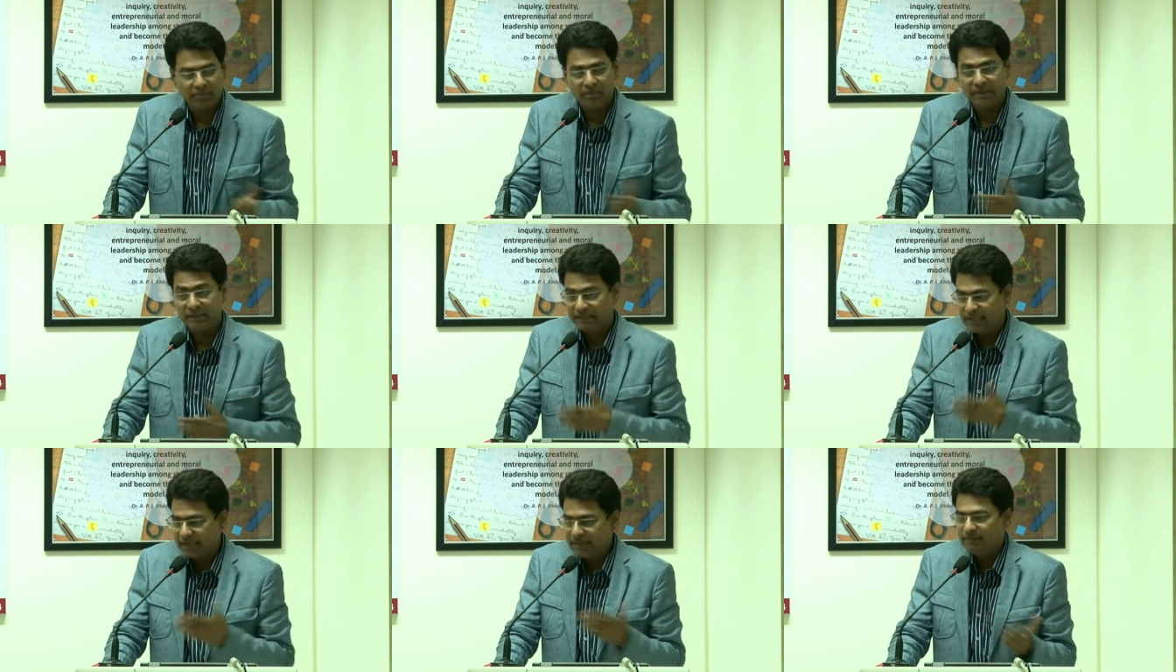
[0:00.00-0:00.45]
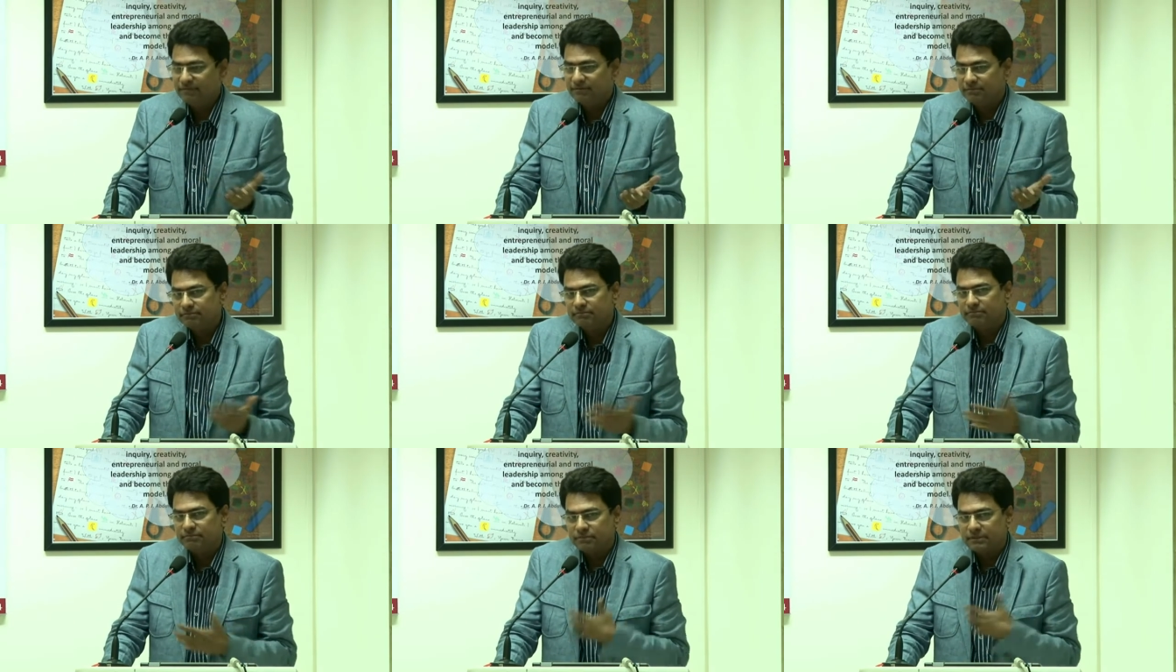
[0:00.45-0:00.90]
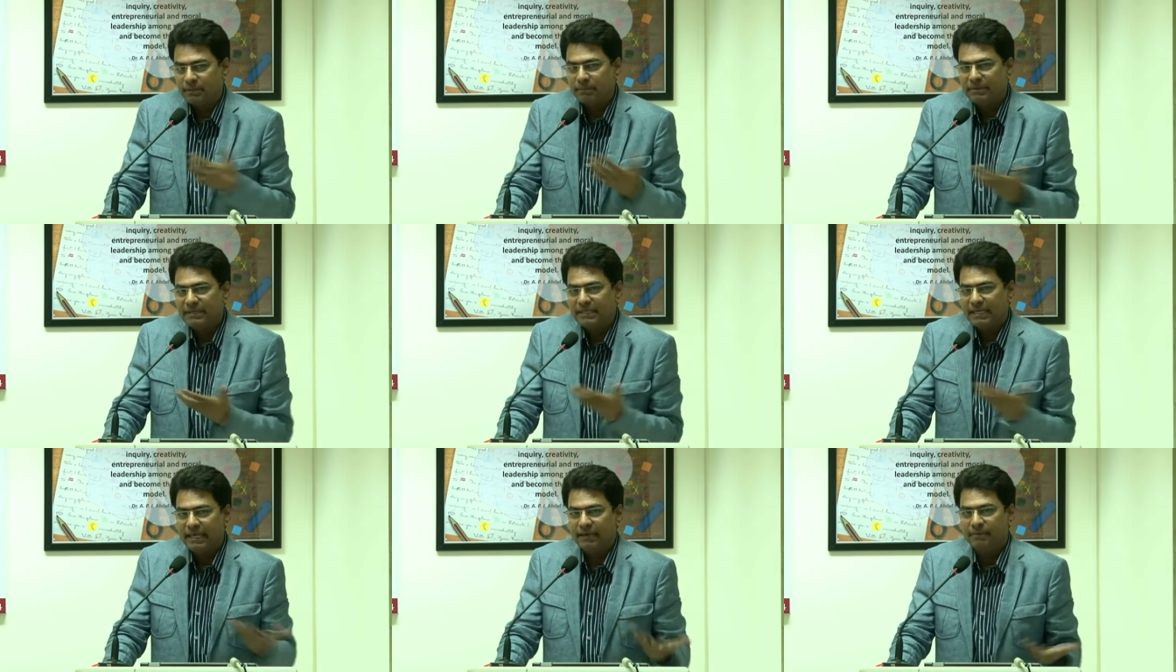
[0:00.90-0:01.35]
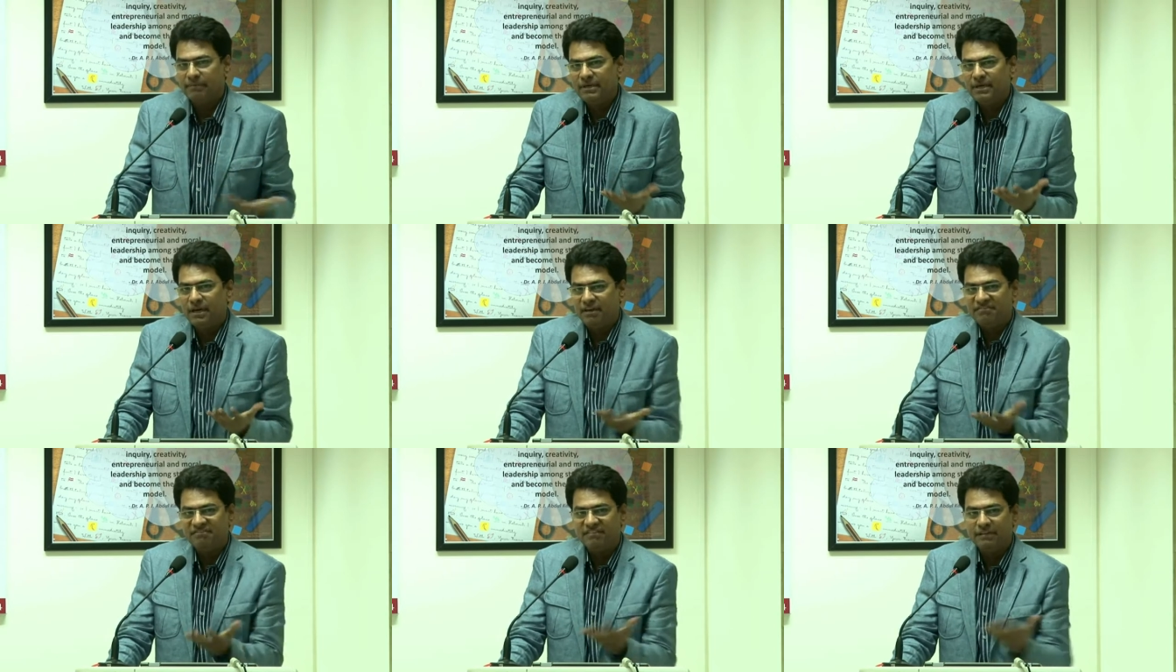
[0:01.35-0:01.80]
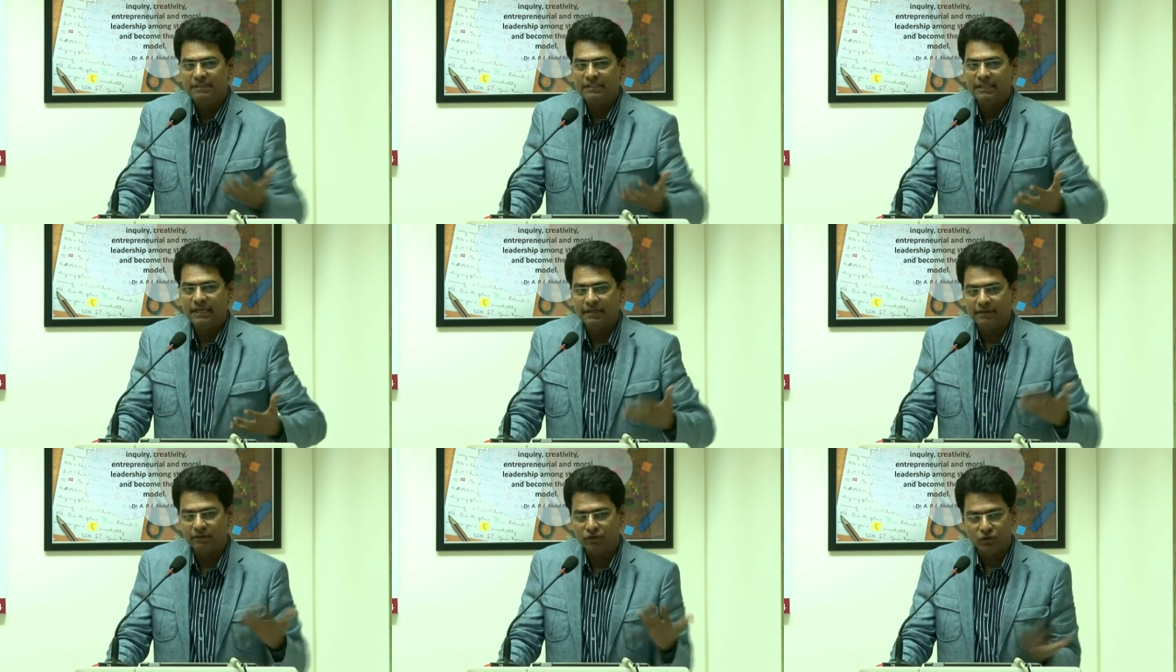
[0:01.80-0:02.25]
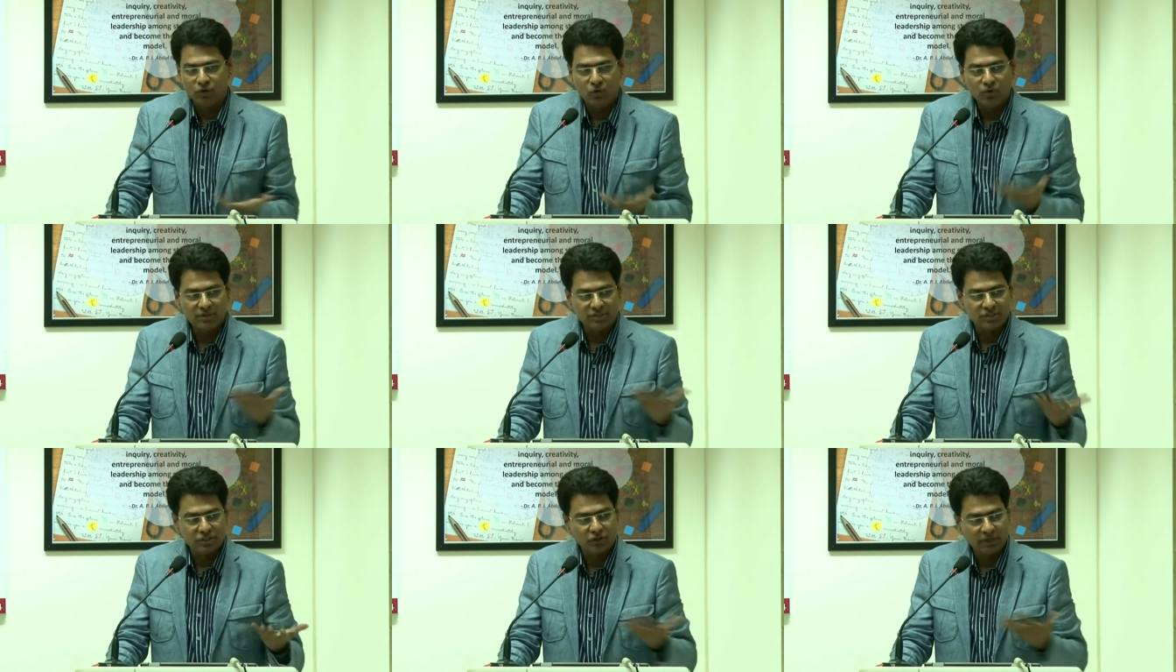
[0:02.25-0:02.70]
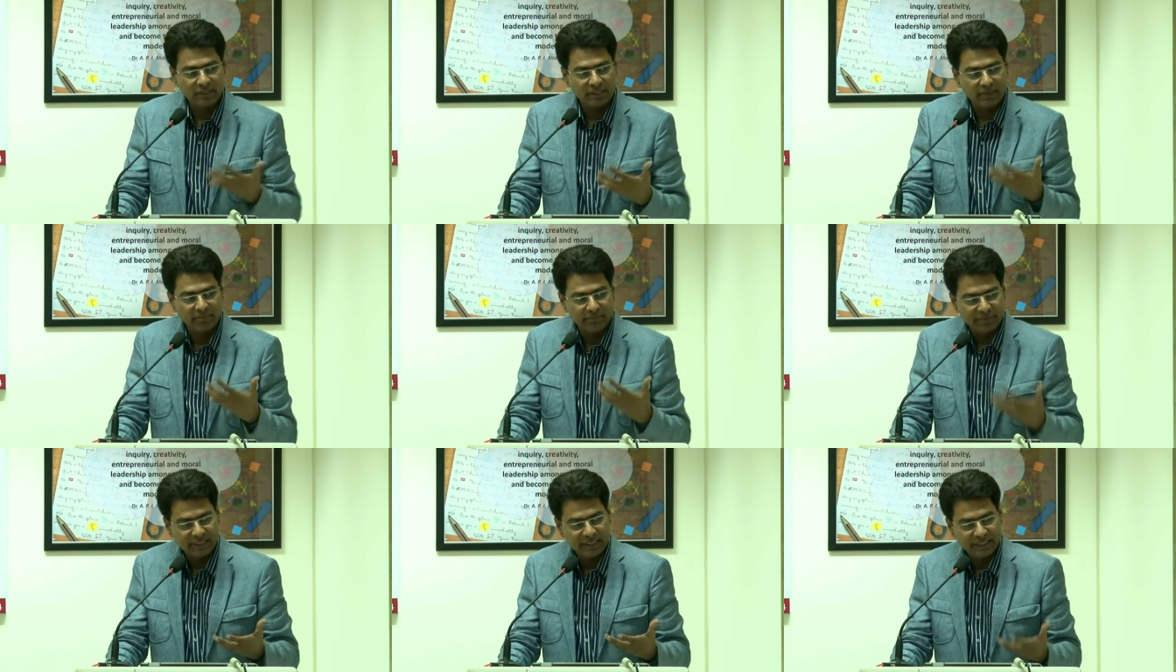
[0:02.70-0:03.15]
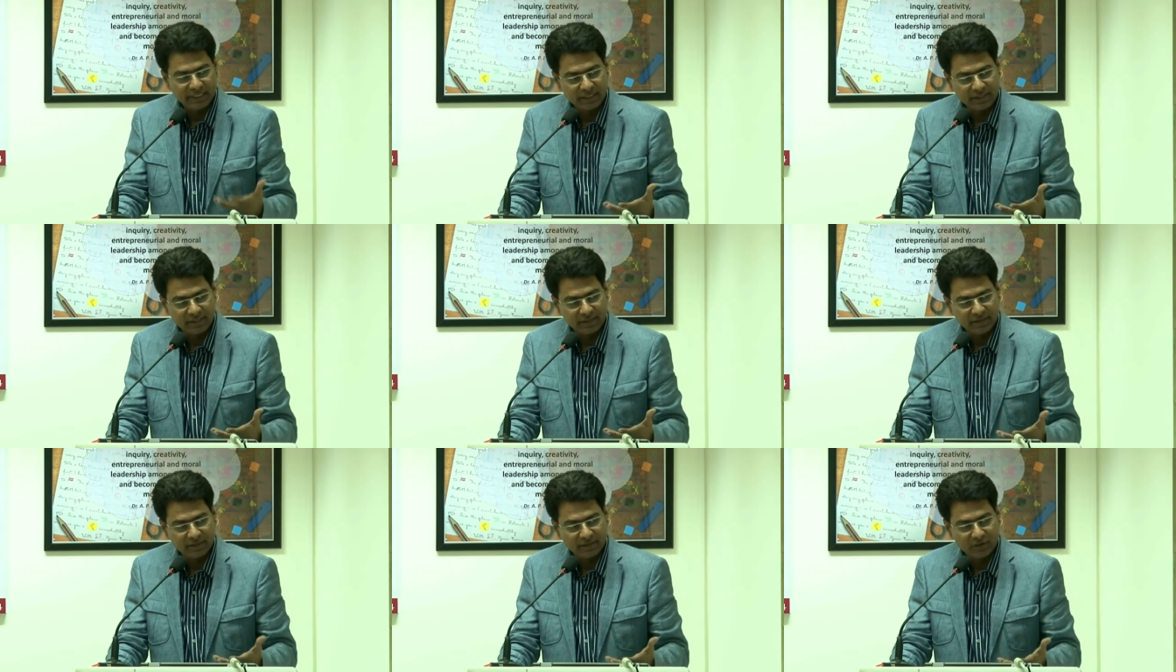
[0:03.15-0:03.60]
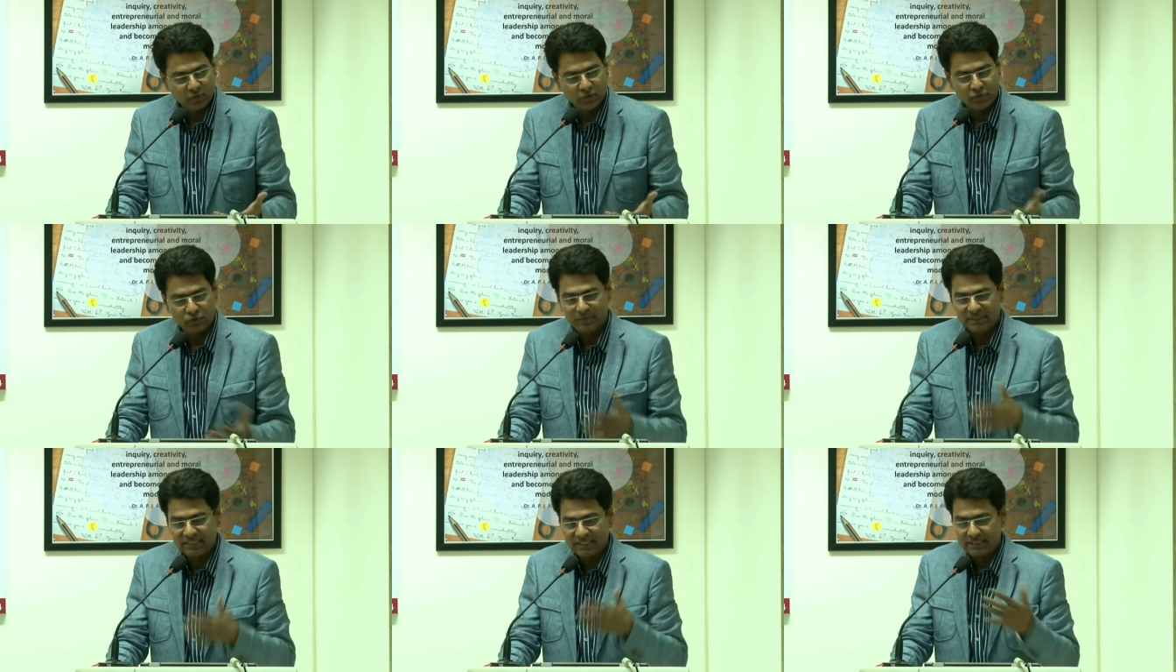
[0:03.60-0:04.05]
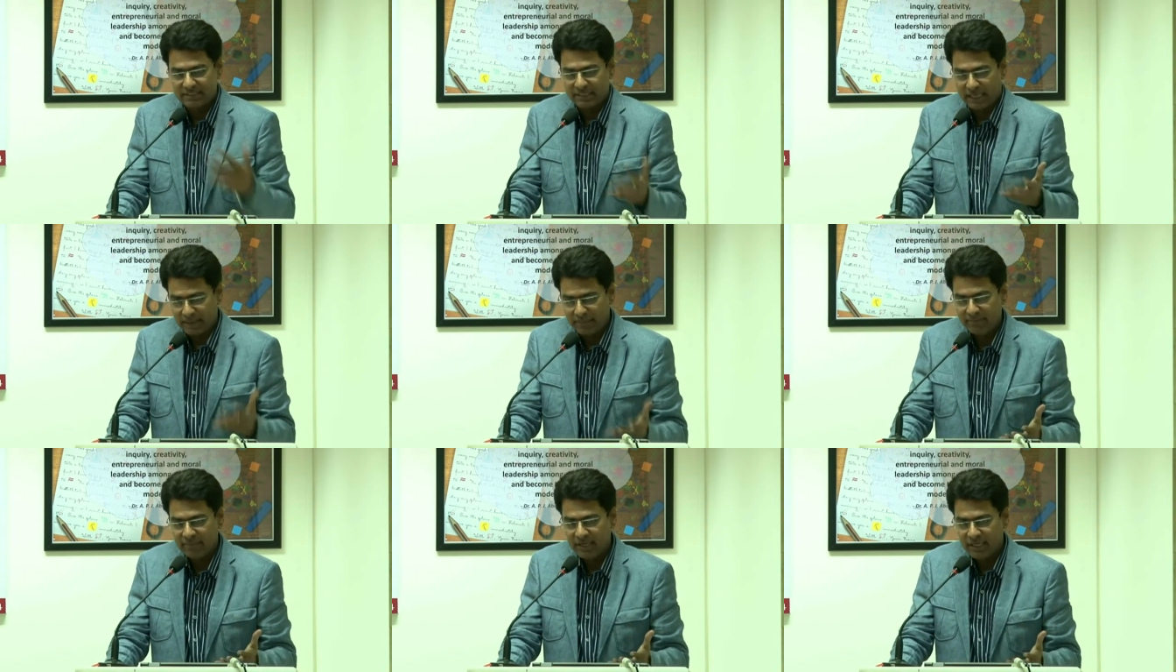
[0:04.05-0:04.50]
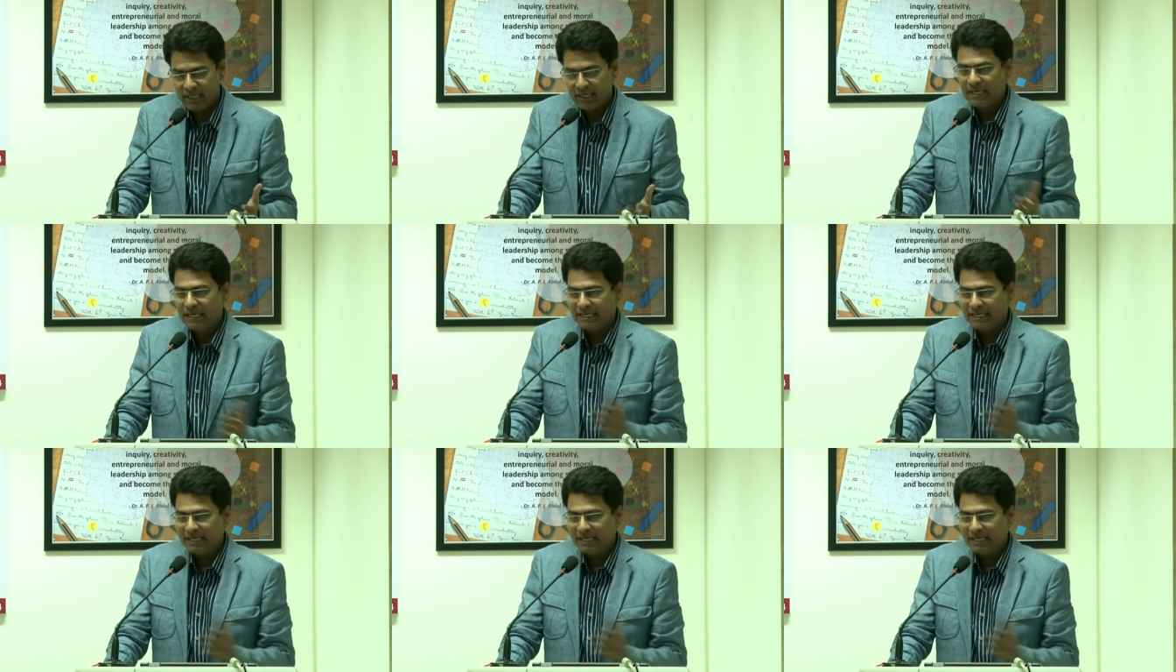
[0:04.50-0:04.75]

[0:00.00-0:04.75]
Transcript: But then somebody like me, I feel that no, it's not completely uh, going to be the same.